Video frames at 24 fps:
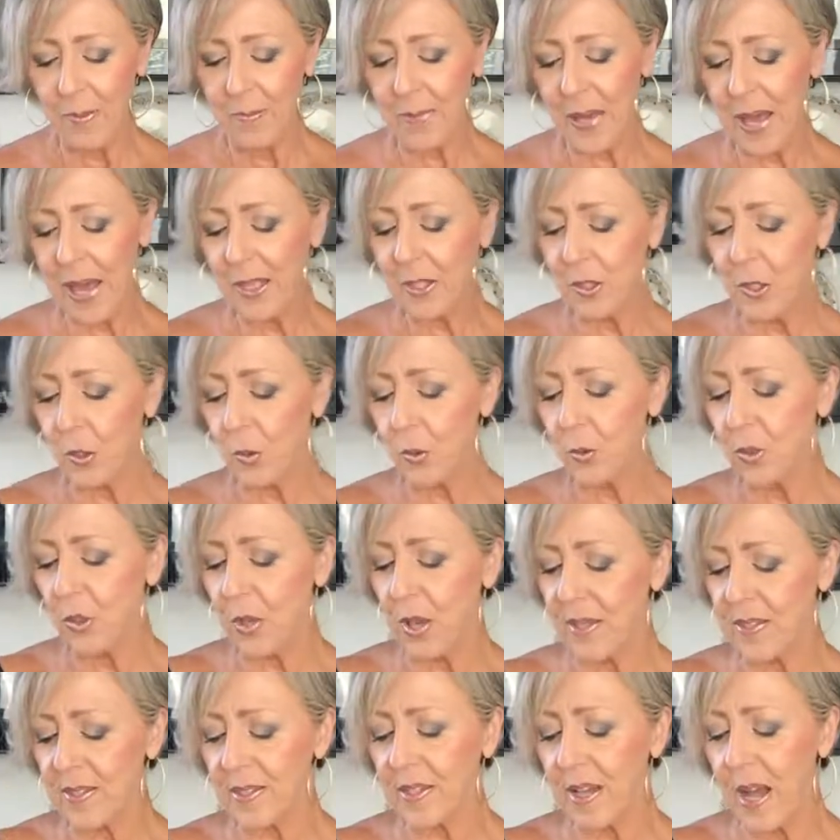And you
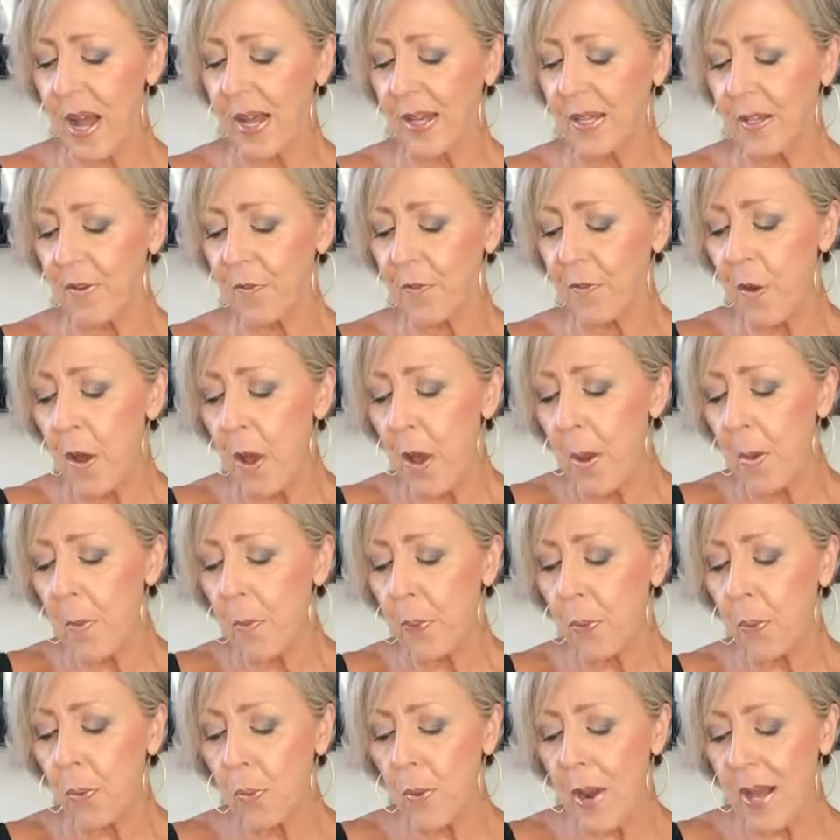just kind of
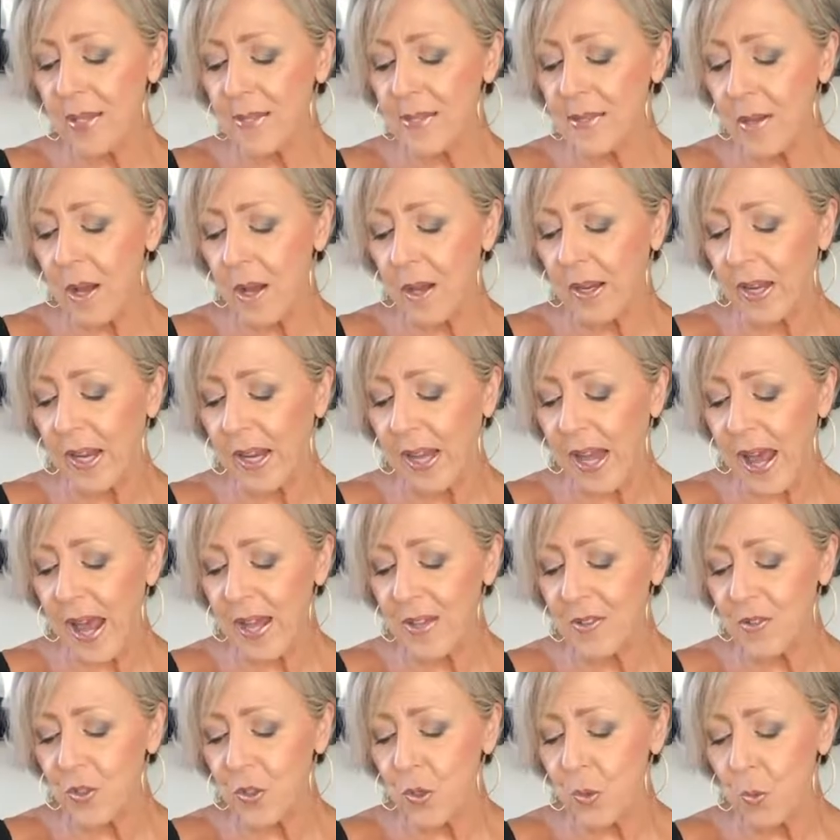press on it
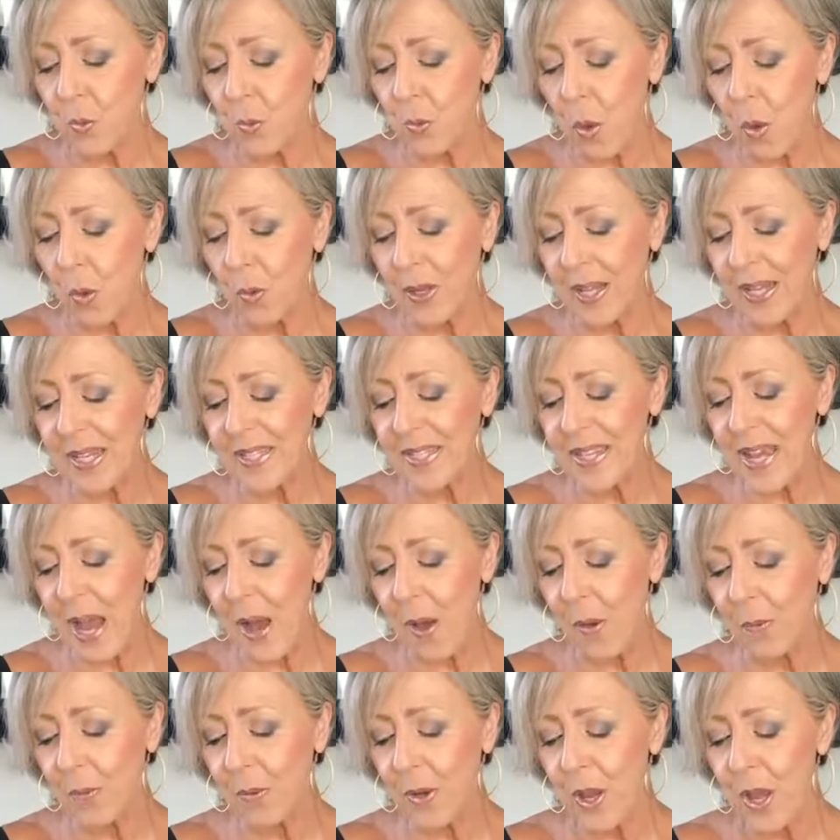as you roll it
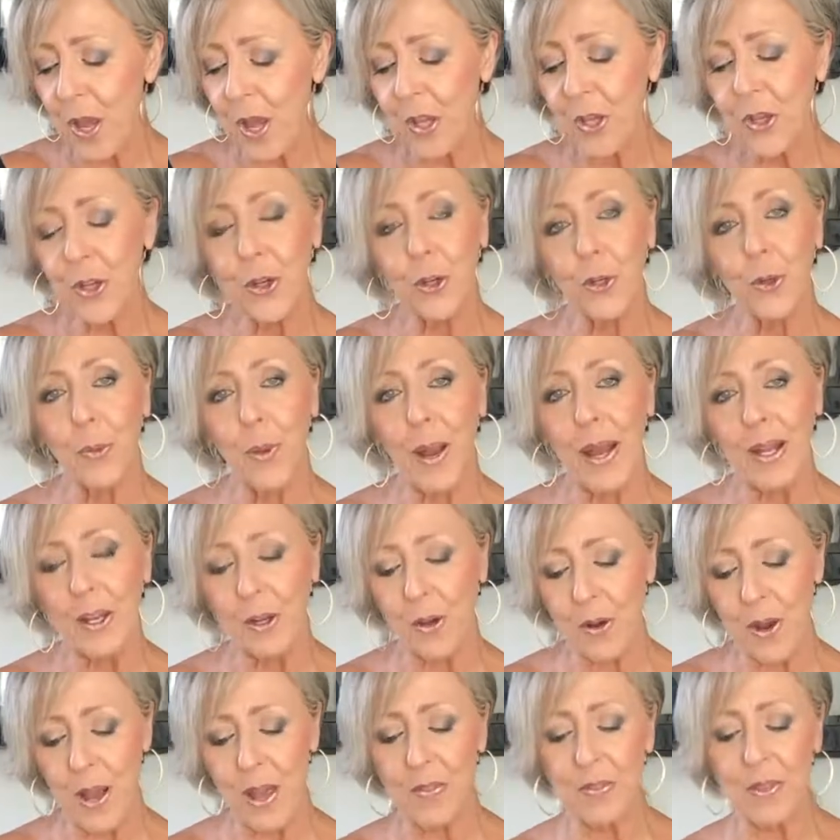down your
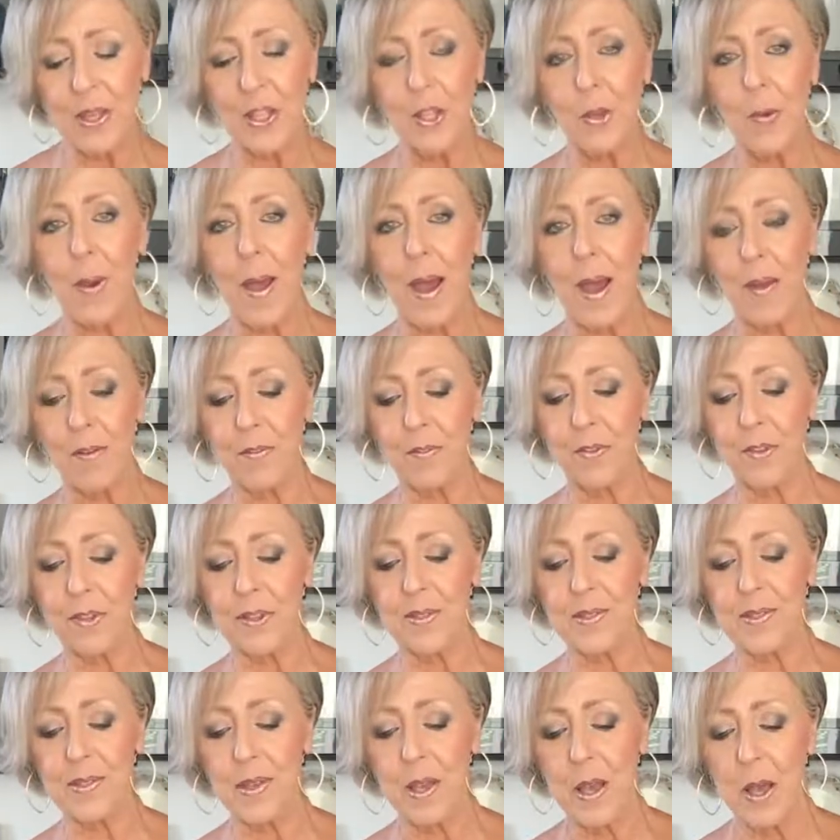grater. And then you have
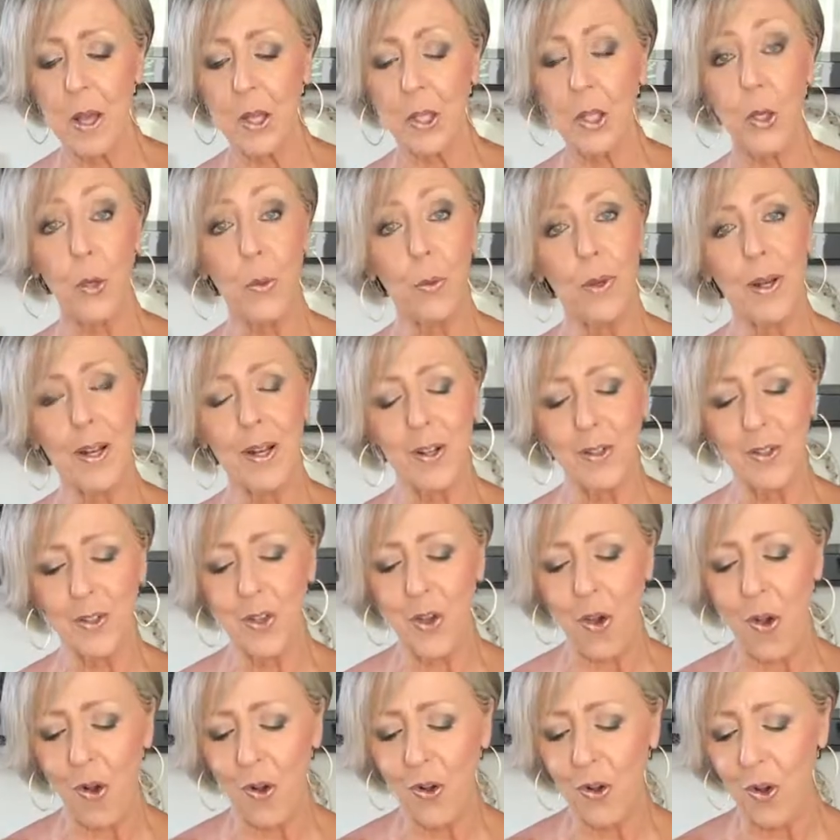this cute little
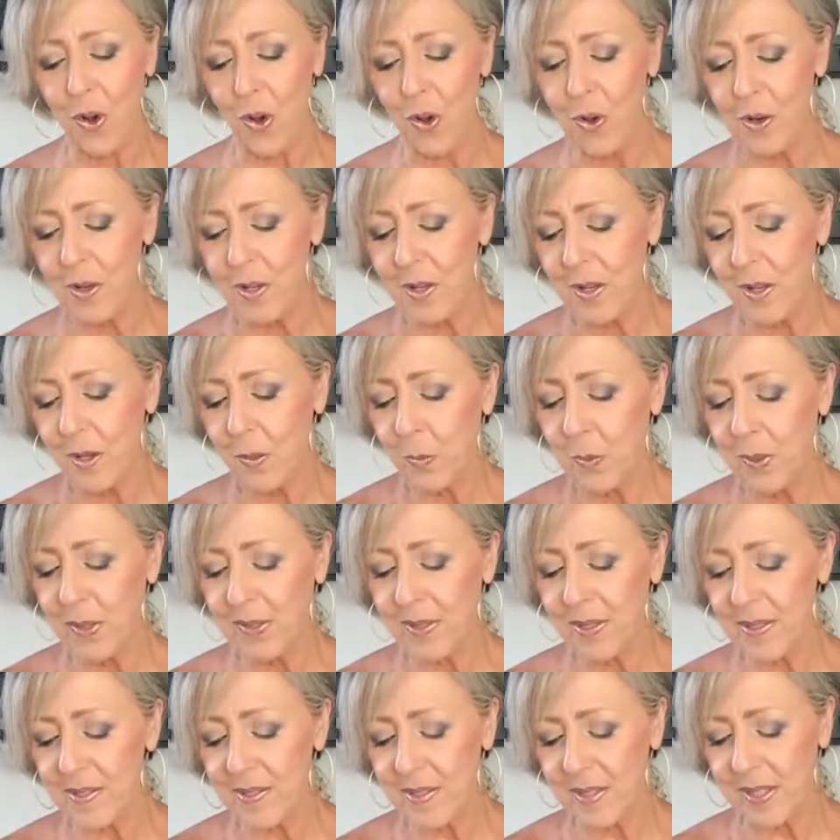gnocco with
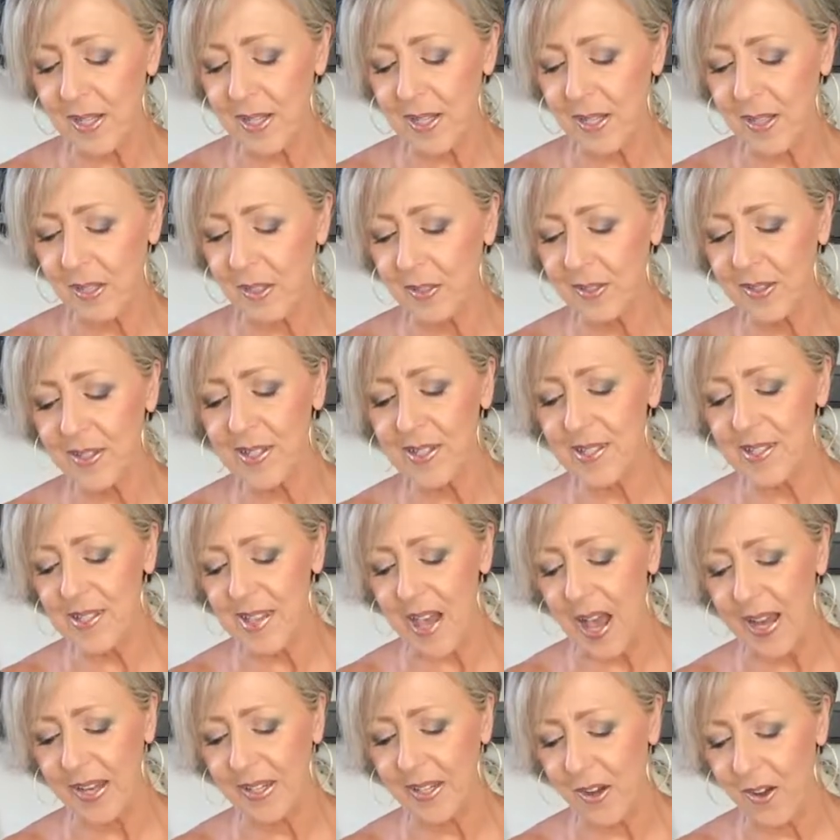this little
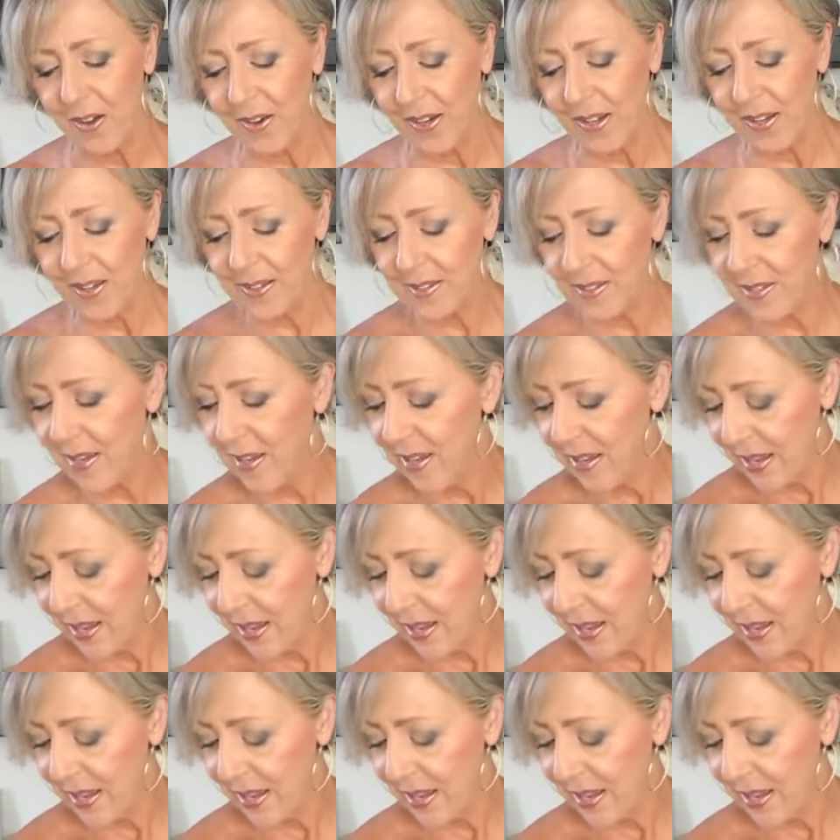design on it.